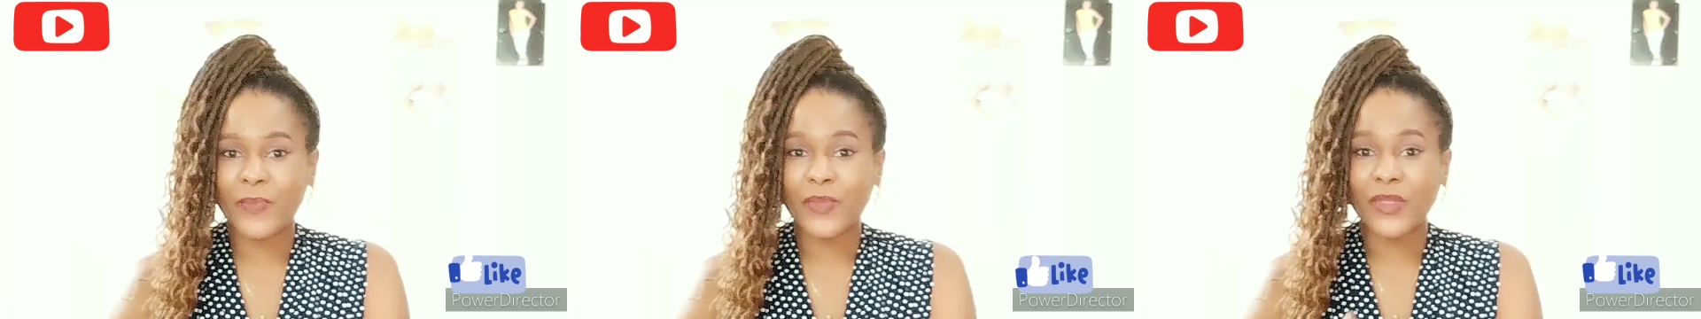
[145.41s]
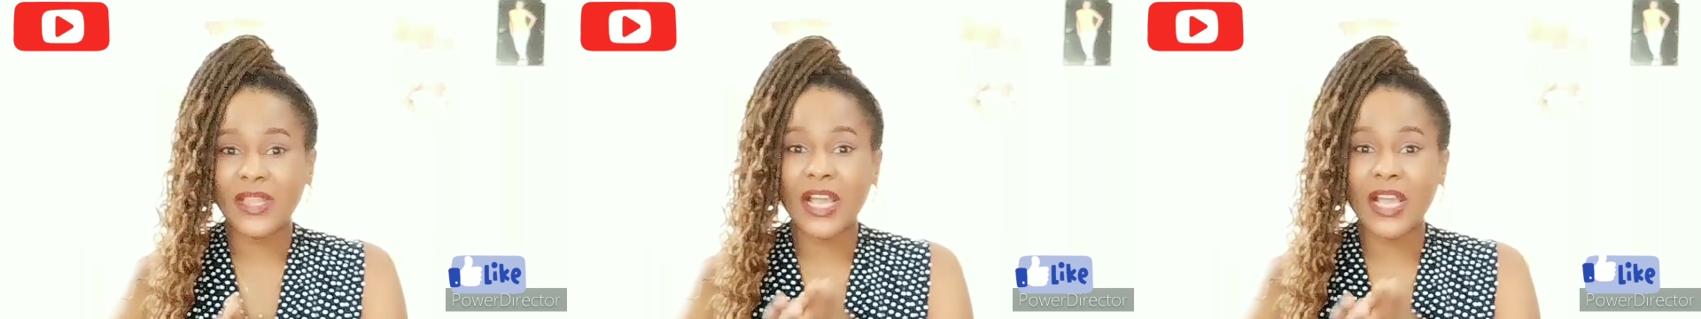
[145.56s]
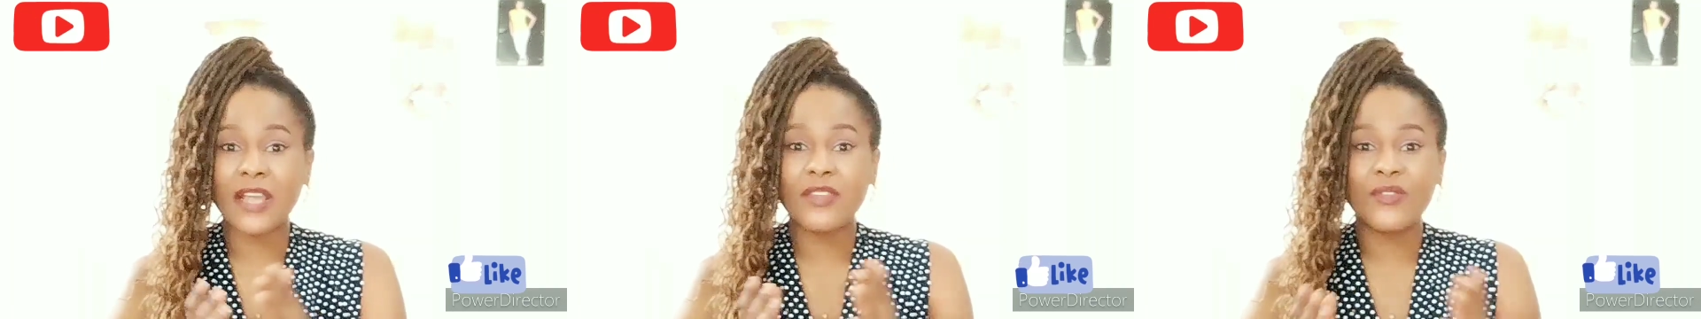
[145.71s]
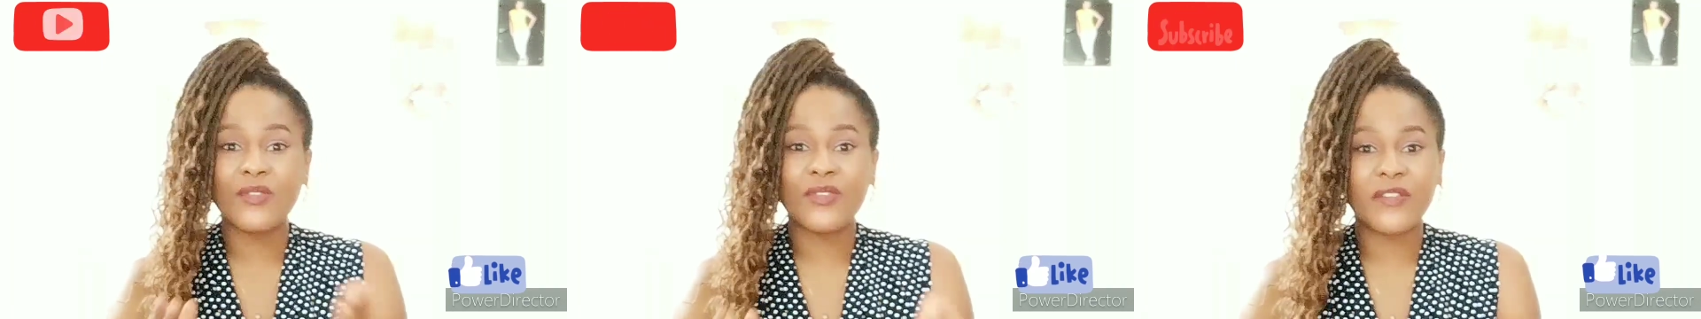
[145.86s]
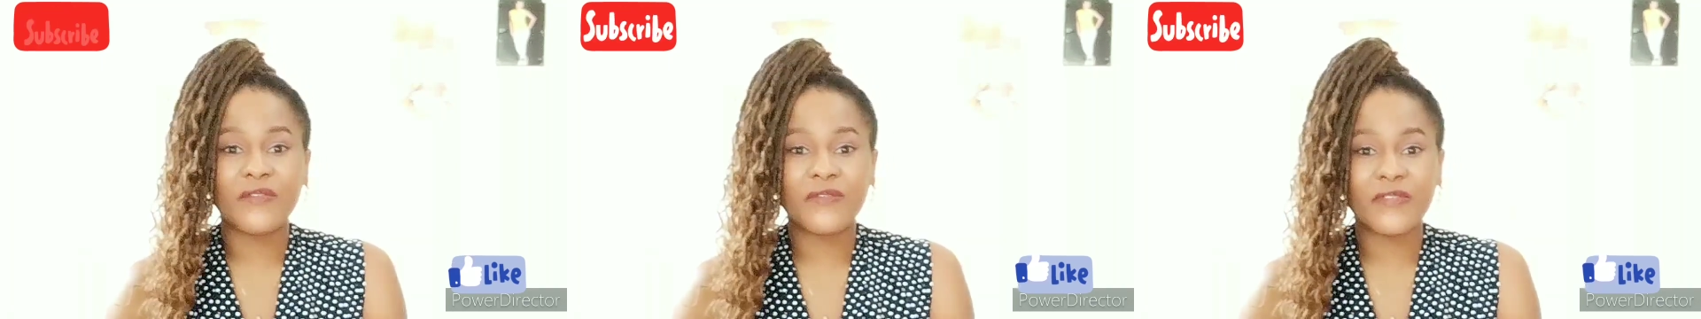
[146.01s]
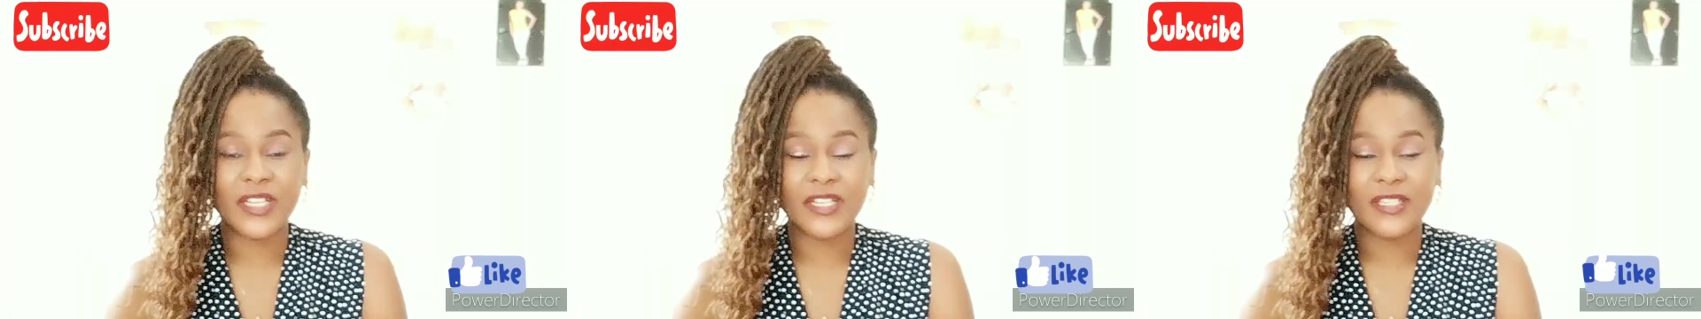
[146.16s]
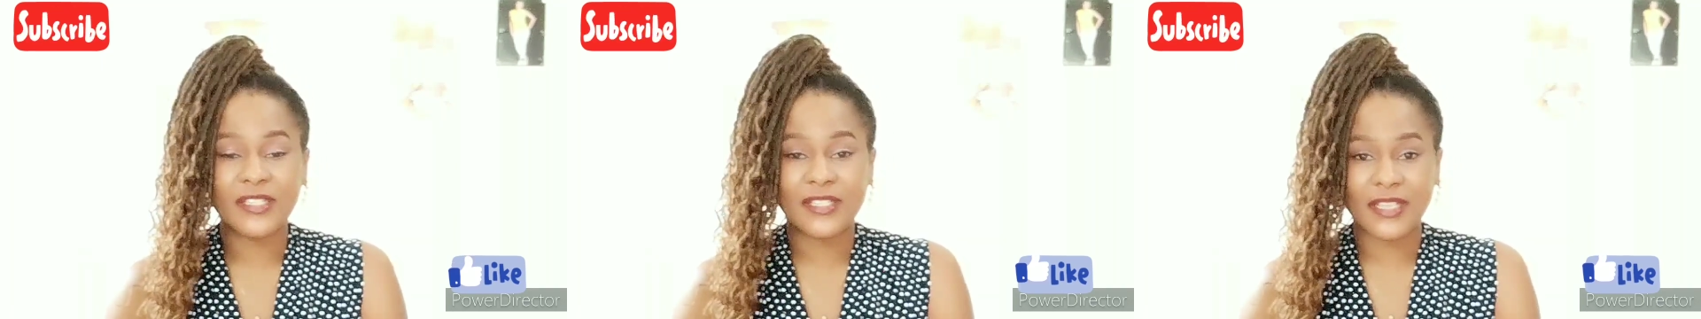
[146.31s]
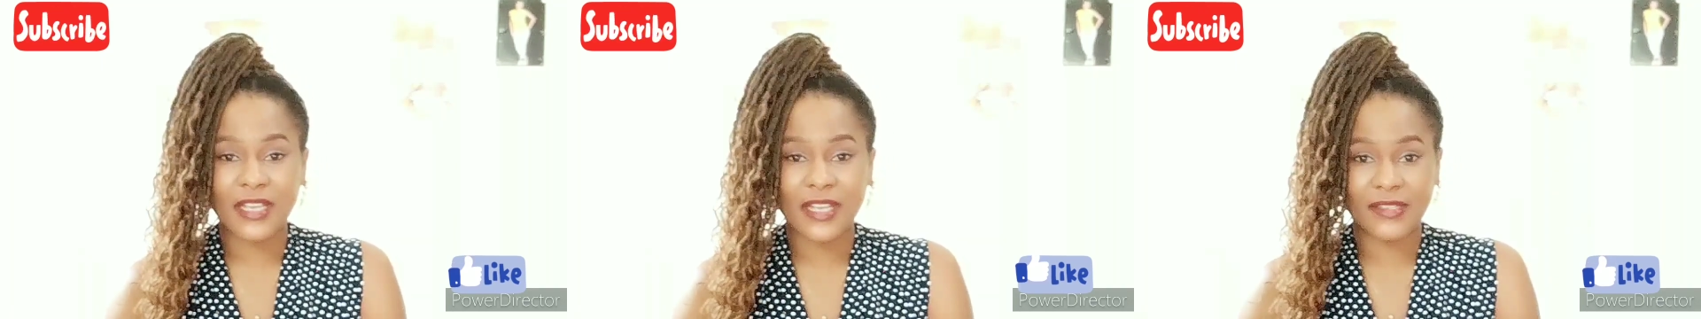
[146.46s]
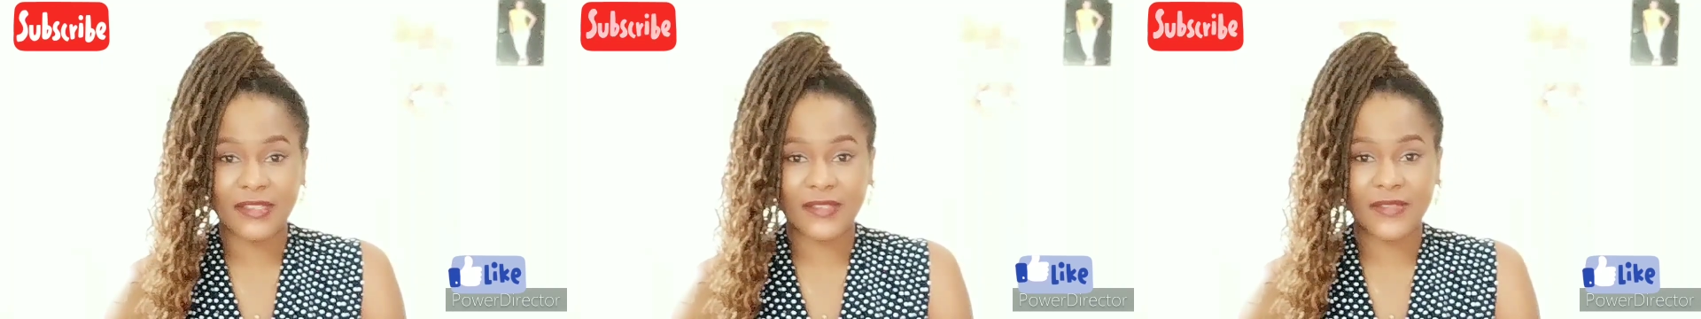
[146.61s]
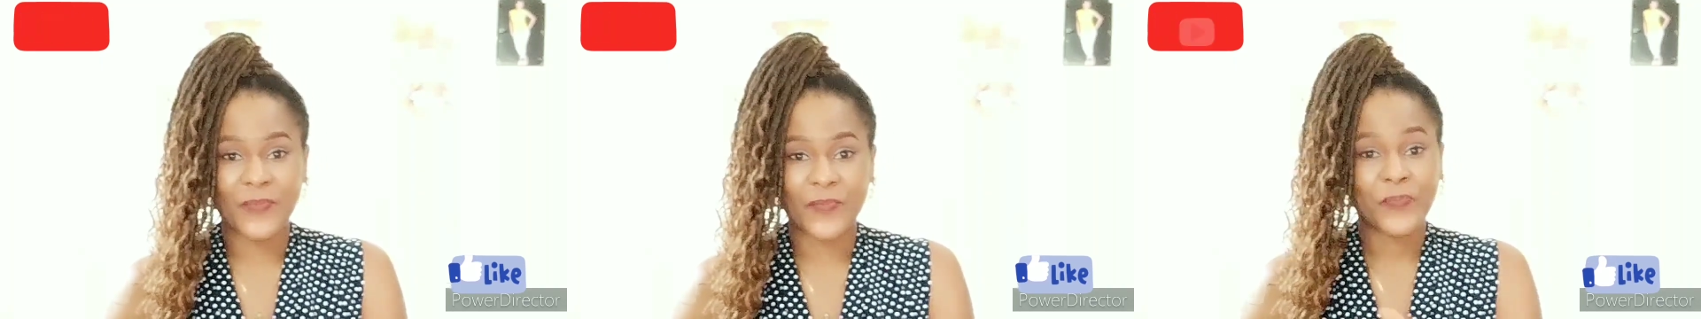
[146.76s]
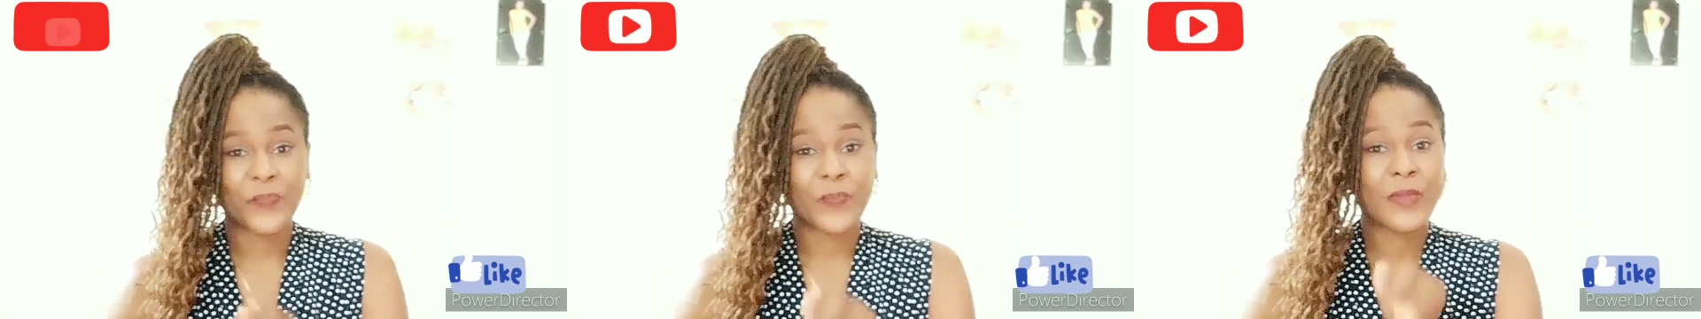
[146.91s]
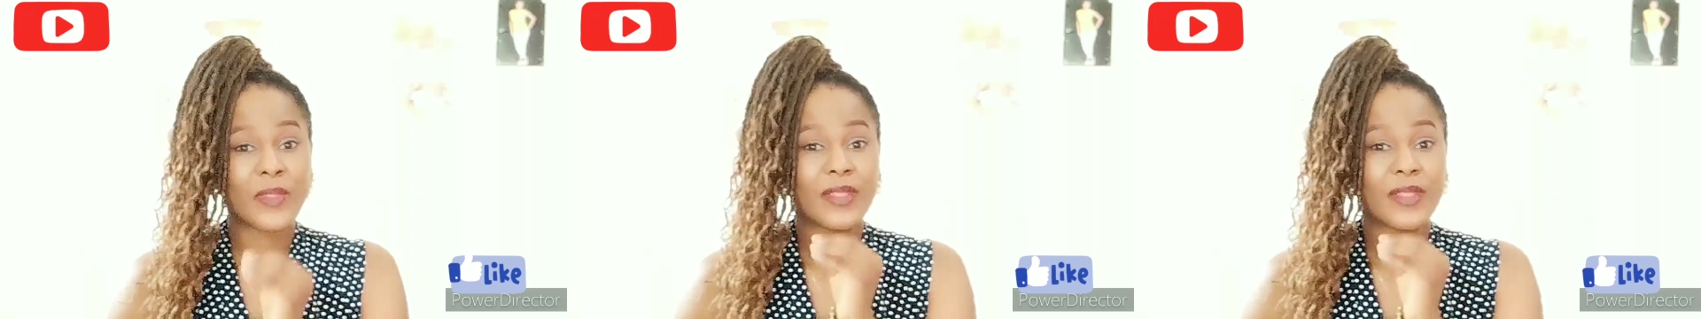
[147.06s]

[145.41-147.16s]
the universities,